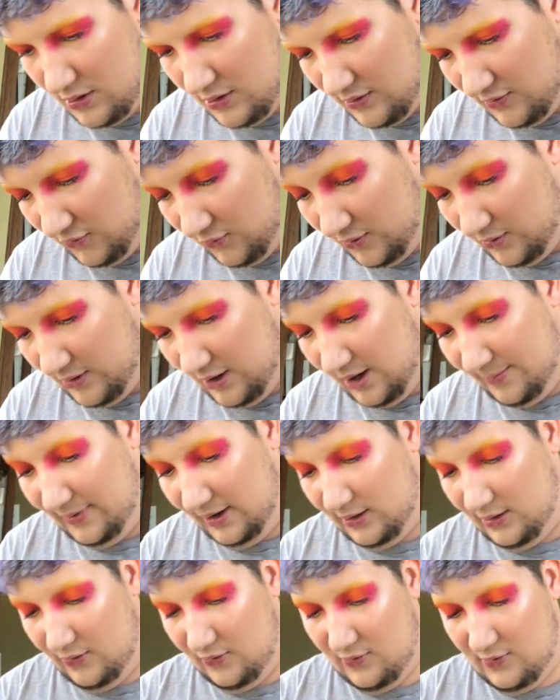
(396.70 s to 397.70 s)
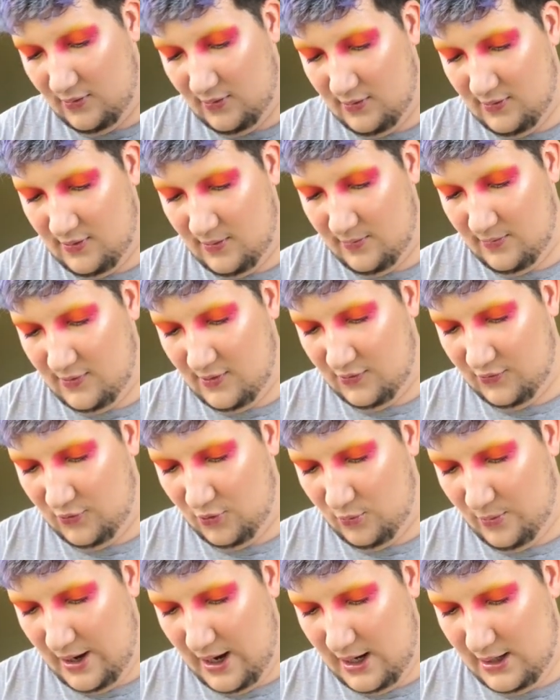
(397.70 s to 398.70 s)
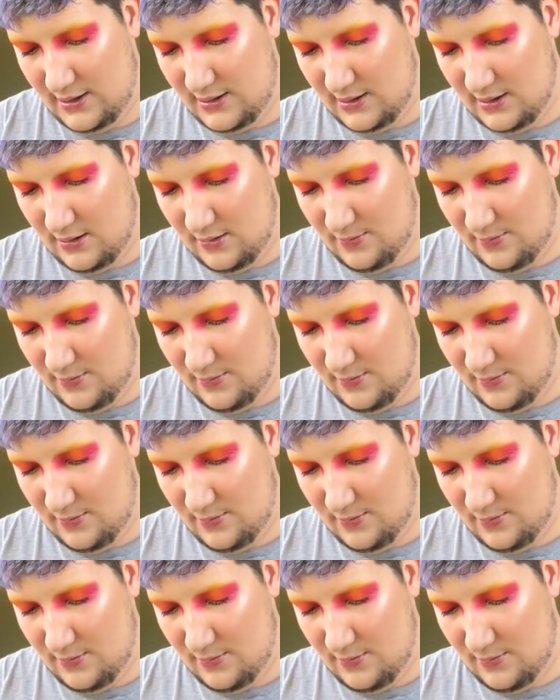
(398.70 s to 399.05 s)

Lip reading: So it will help me lose some sister weight.